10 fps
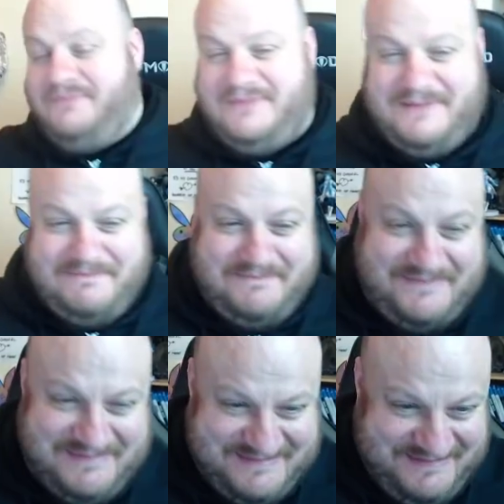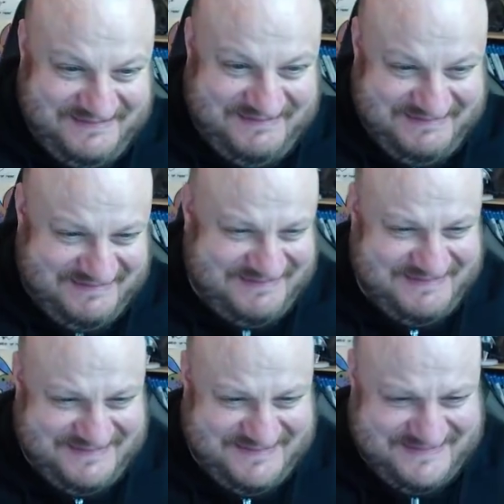
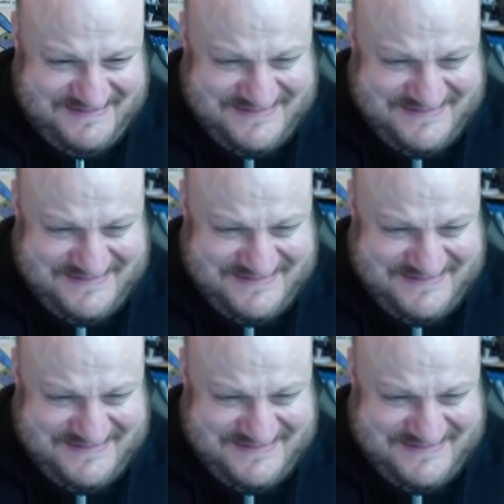[no speech]